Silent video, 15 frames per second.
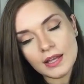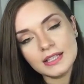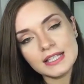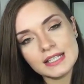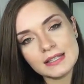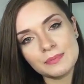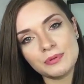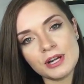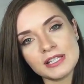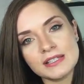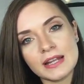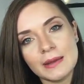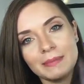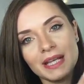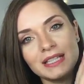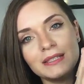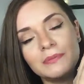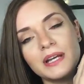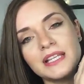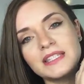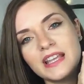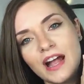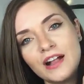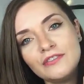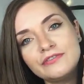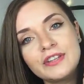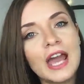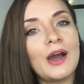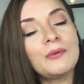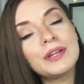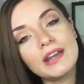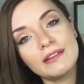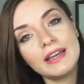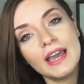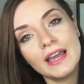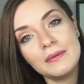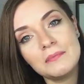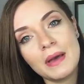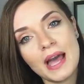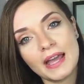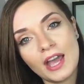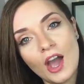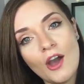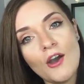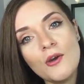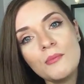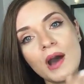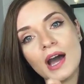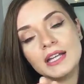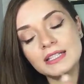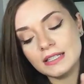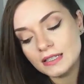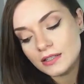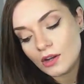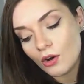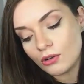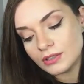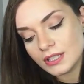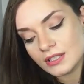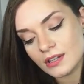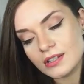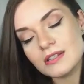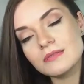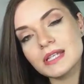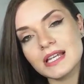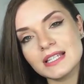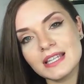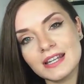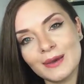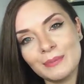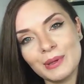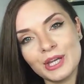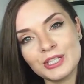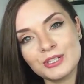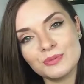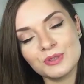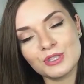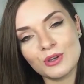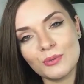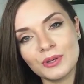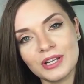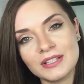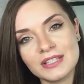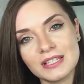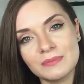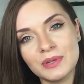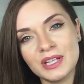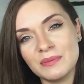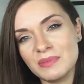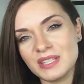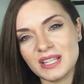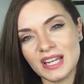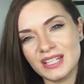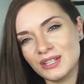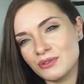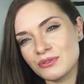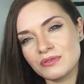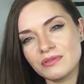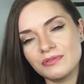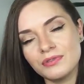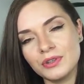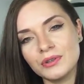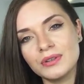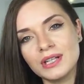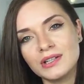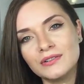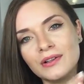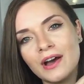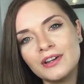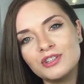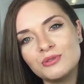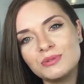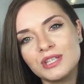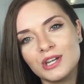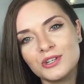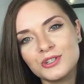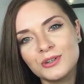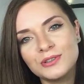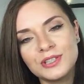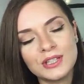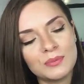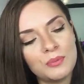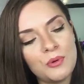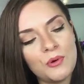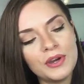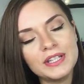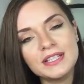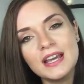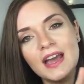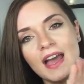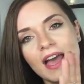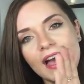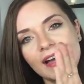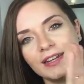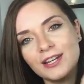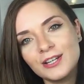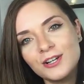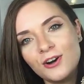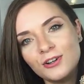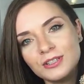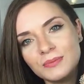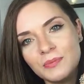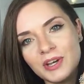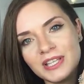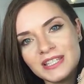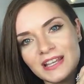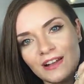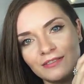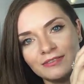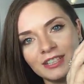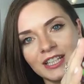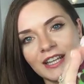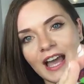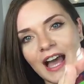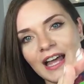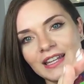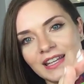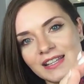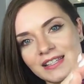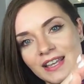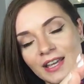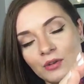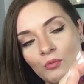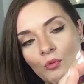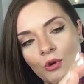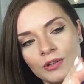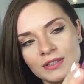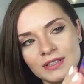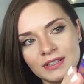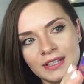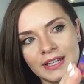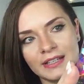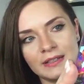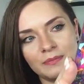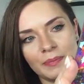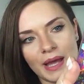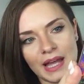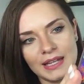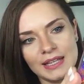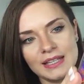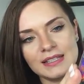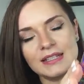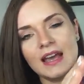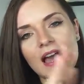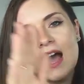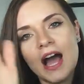This is a present I made to myself now when I came back home. I didn't, all these items I said I purchased with someone else's money beside those few little items that I showed you at a point. And I got myself the Alice in Wonderland palette.